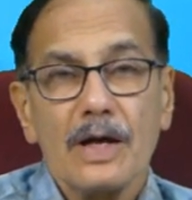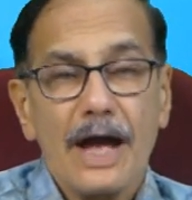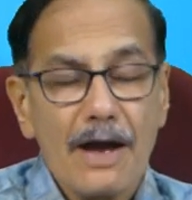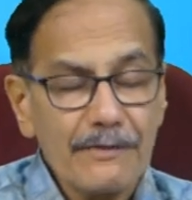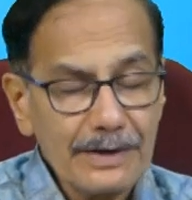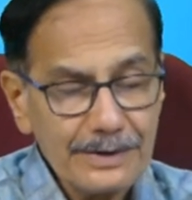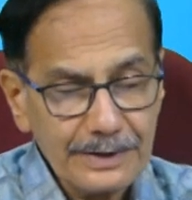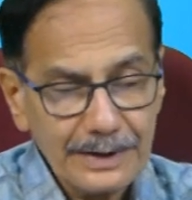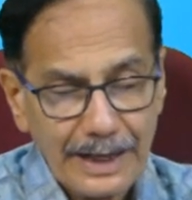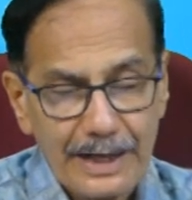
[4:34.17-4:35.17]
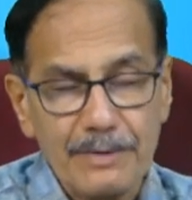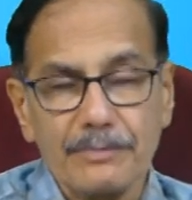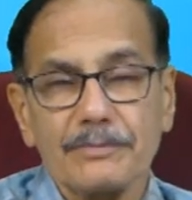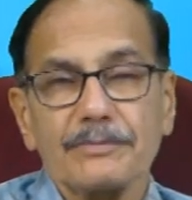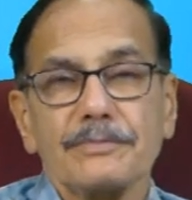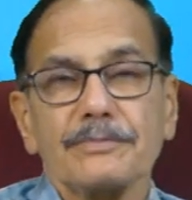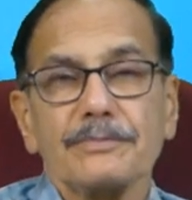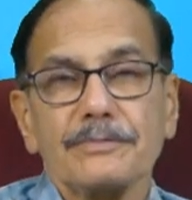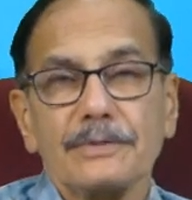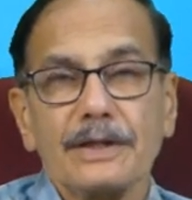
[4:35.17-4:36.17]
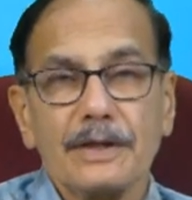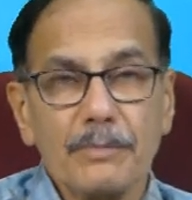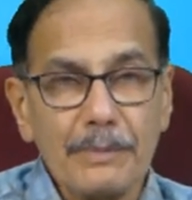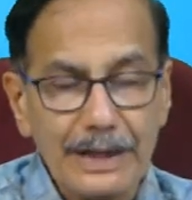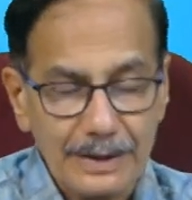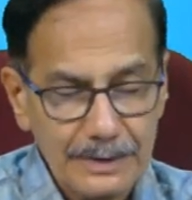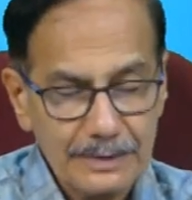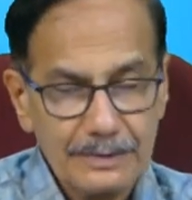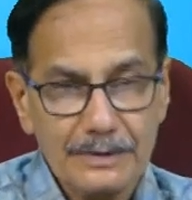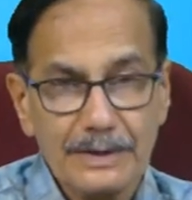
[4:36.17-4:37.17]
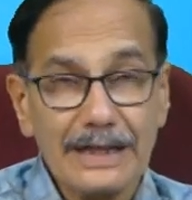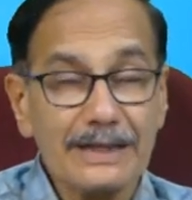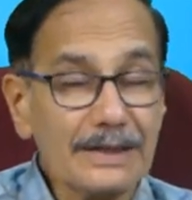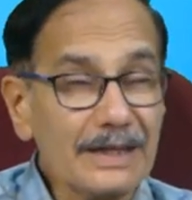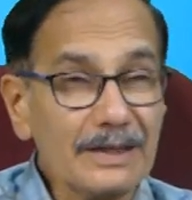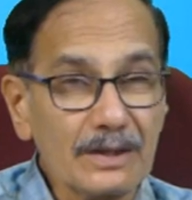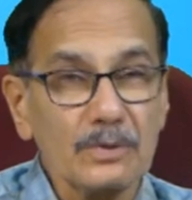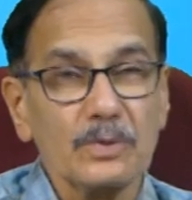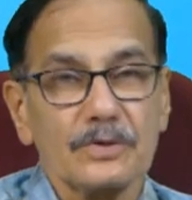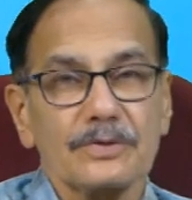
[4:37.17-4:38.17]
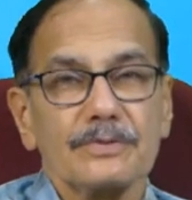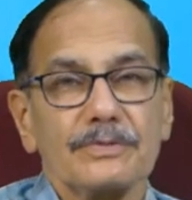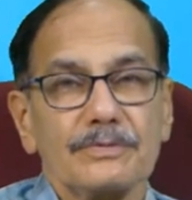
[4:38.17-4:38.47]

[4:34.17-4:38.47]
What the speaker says: Average time in the bed, like in the intercourse,